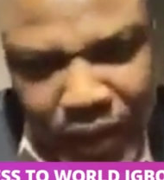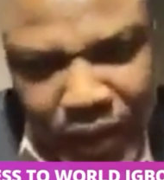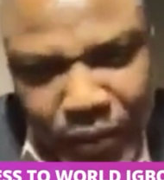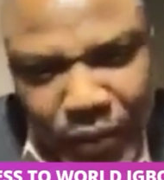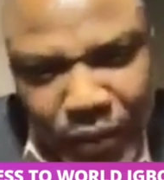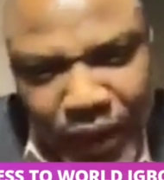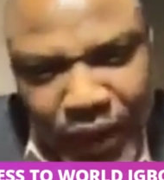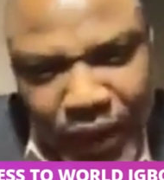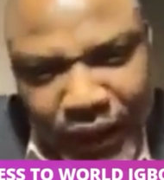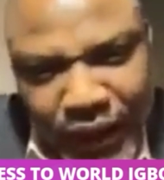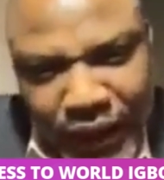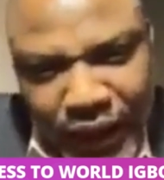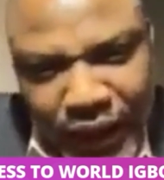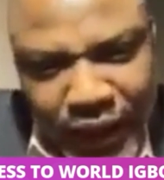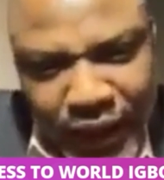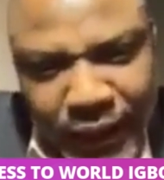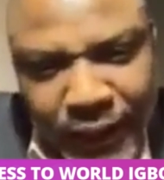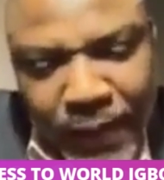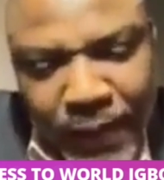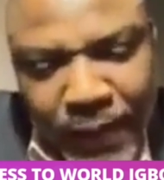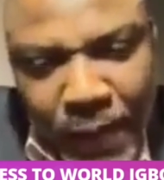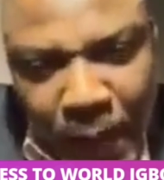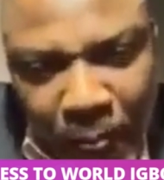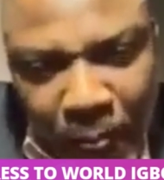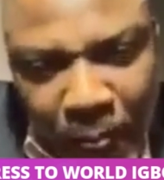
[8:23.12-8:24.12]
our brother
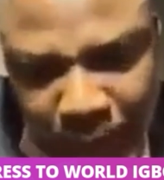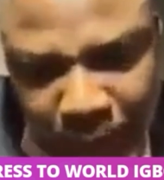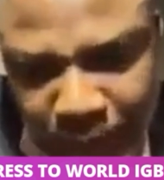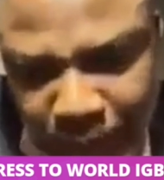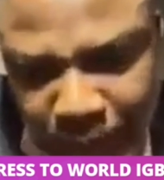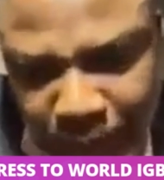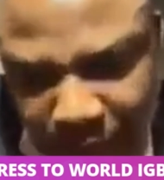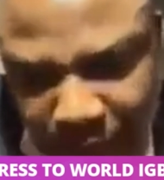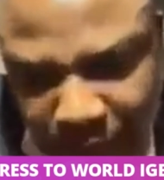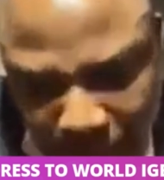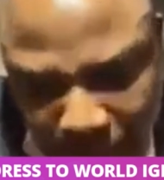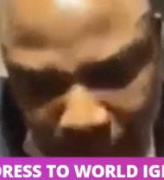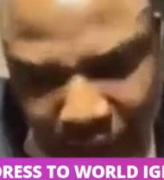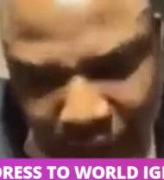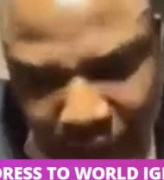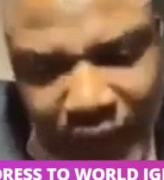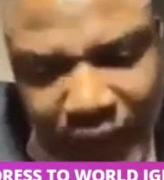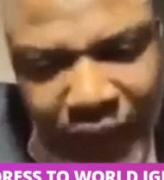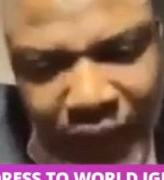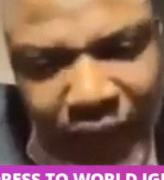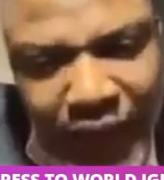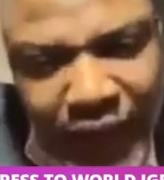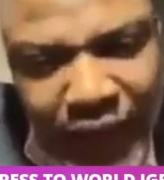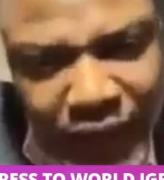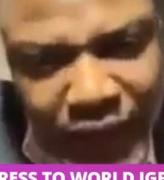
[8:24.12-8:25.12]
Dele, a
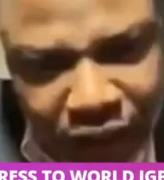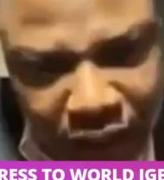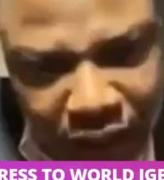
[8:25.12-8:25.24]
man that I